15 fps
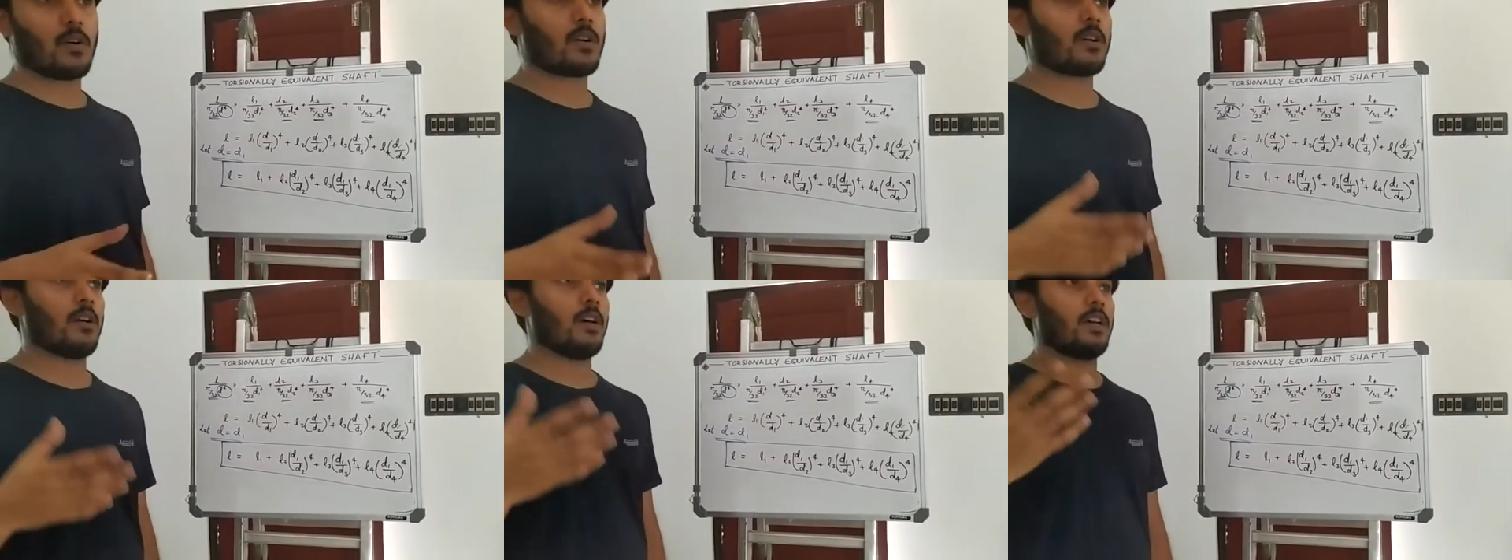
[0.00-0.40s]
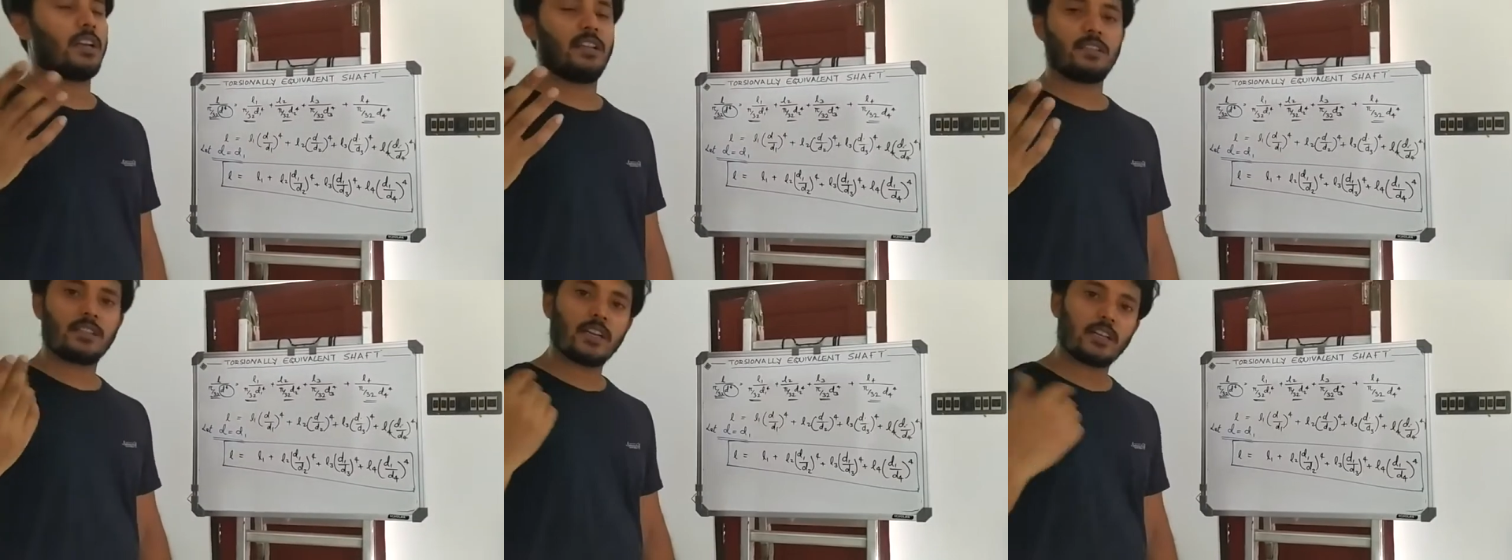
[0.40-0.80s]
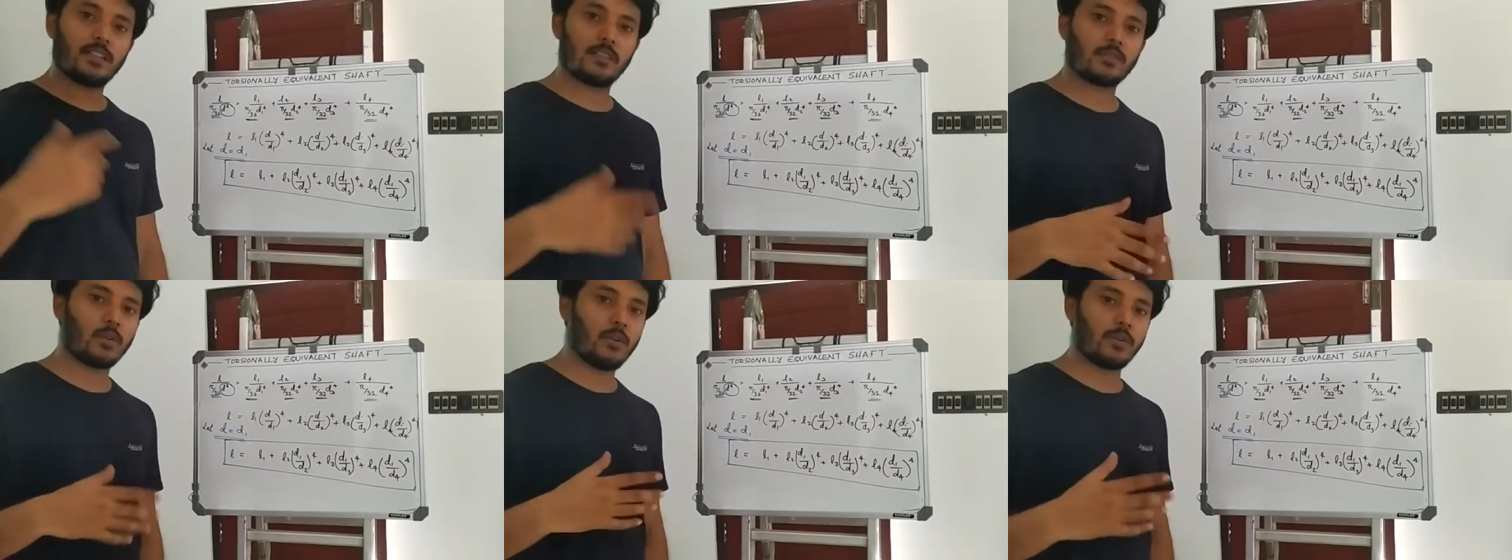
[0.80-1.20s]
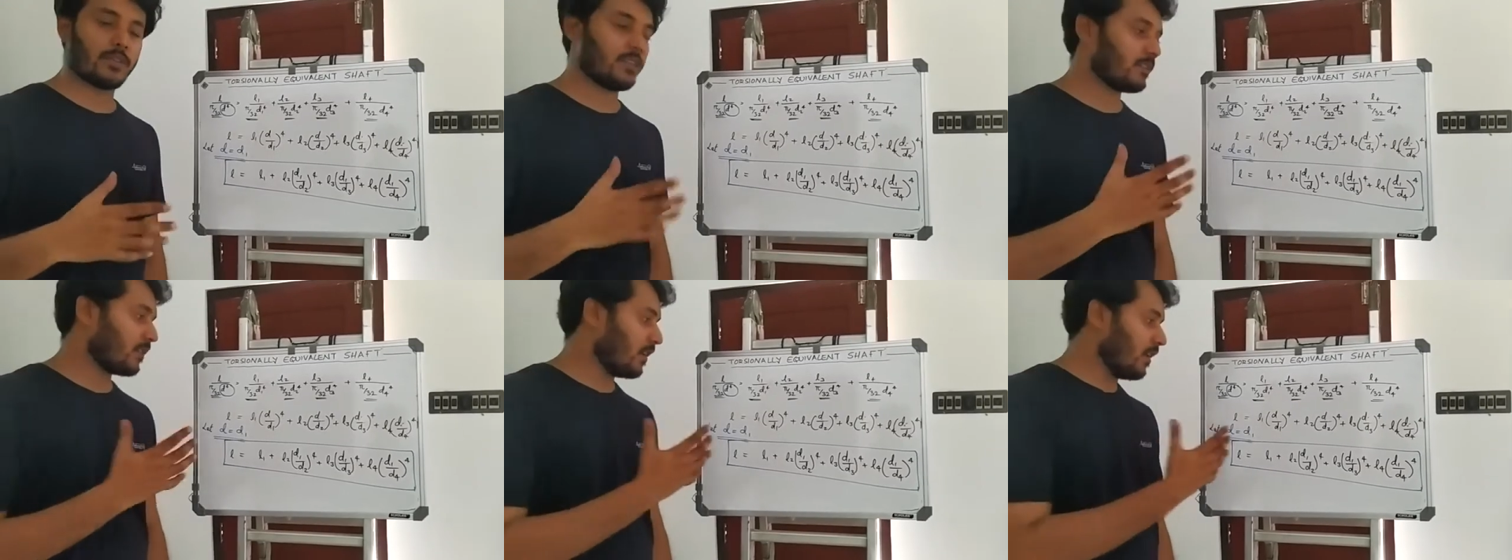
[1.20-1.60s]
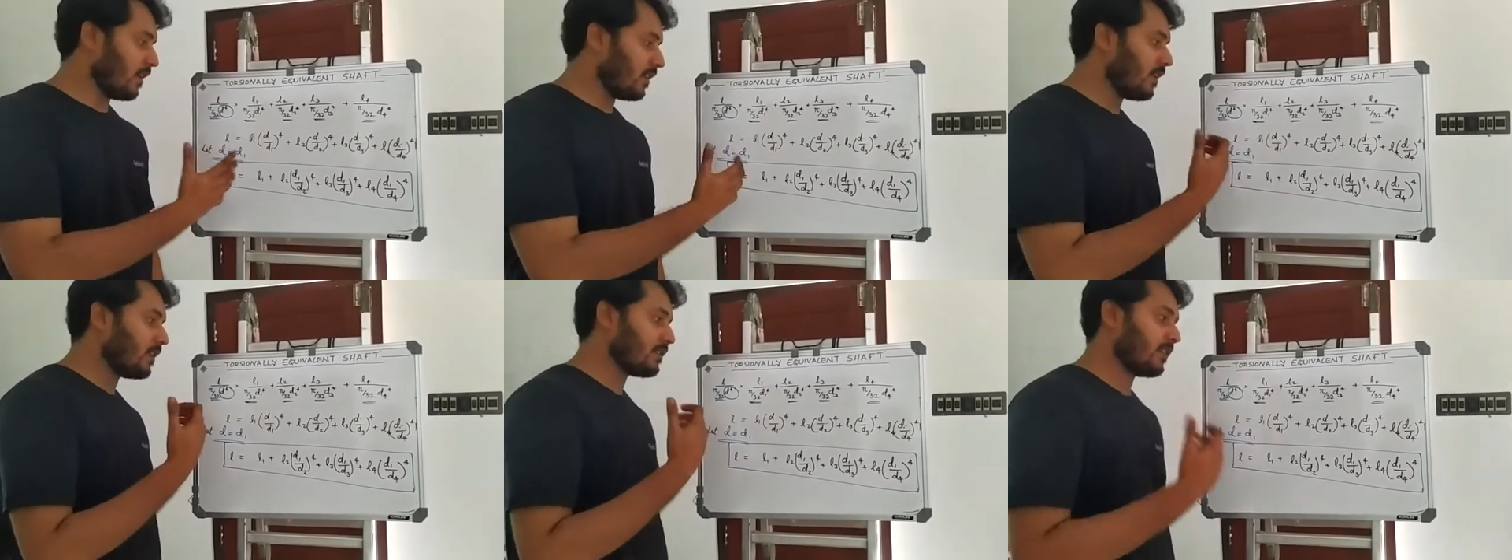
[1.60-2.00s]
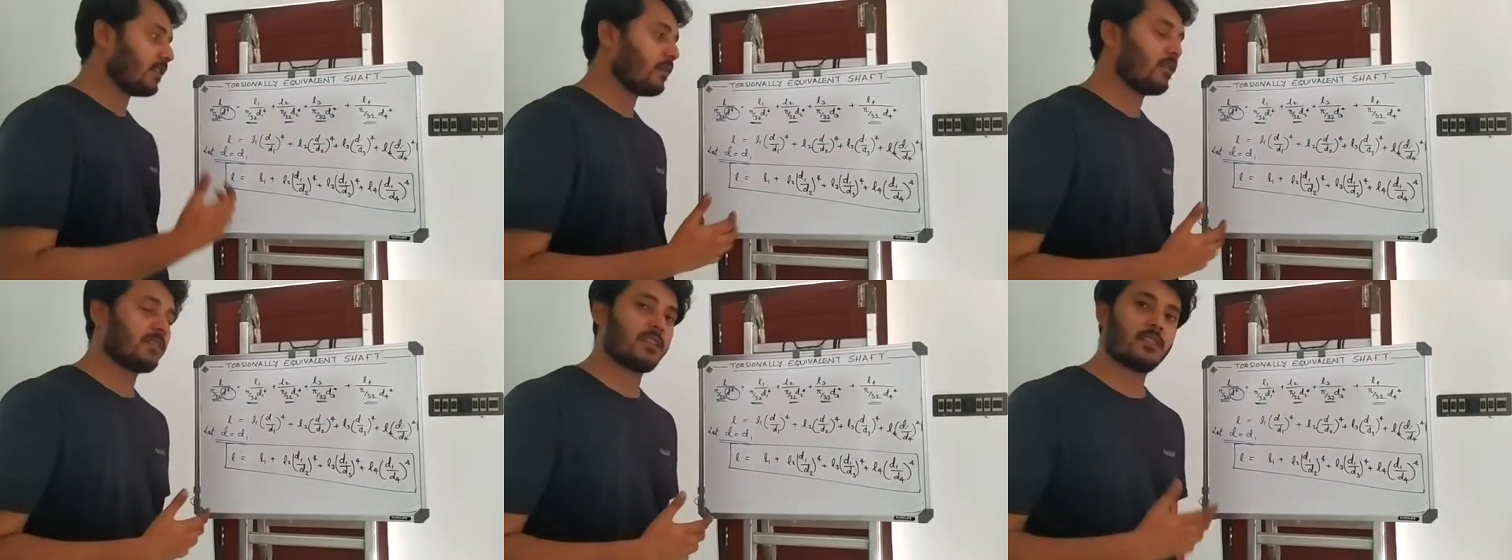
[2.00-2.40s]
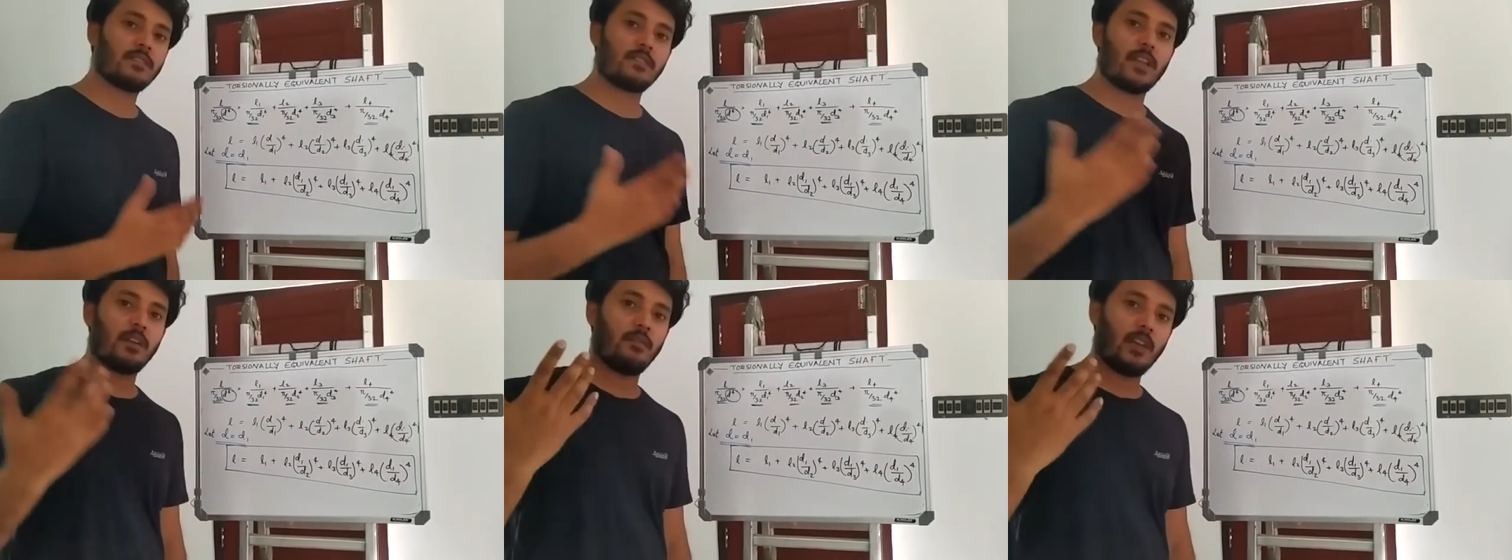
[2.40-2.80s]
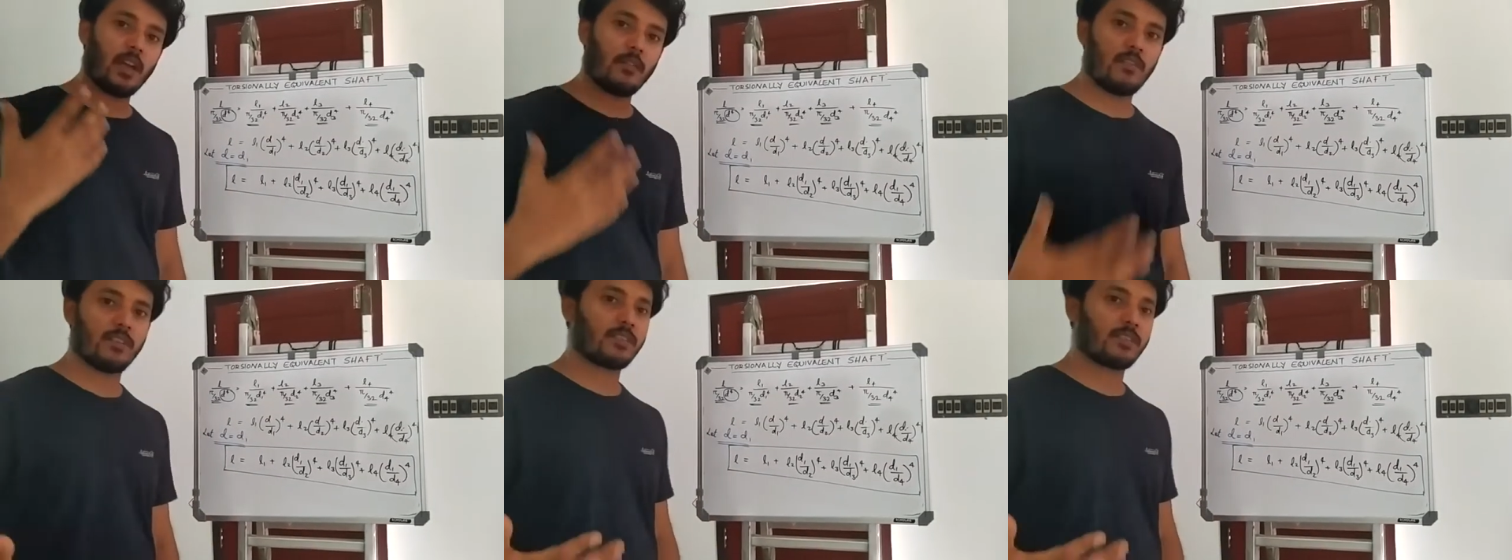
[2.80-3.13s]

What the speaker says: or reaching at the solutions, these equations that we have